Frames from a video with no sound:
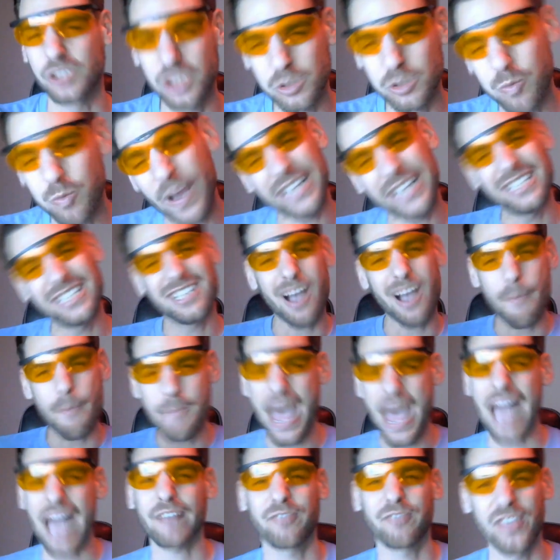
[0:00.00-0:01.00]
Just wait to come
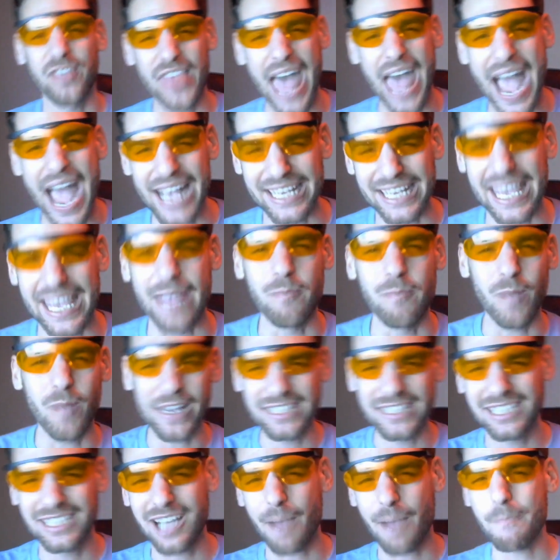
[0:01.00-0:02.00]
back for that game.
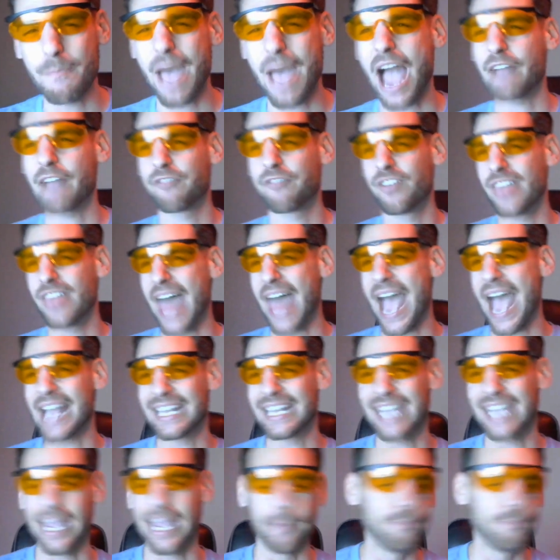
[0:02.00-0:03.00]
Wait to come back for that
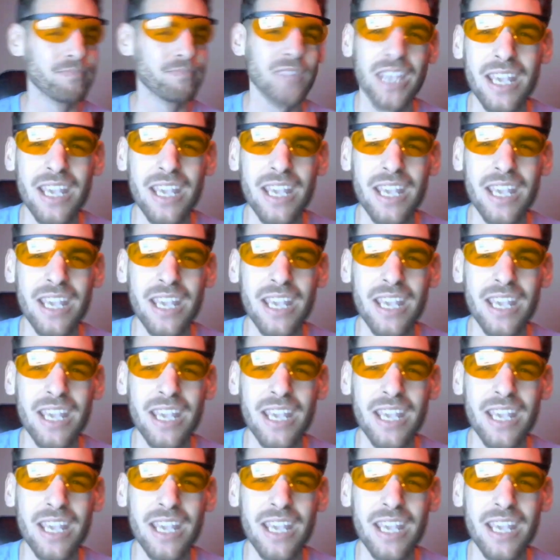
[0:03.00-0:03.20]
game.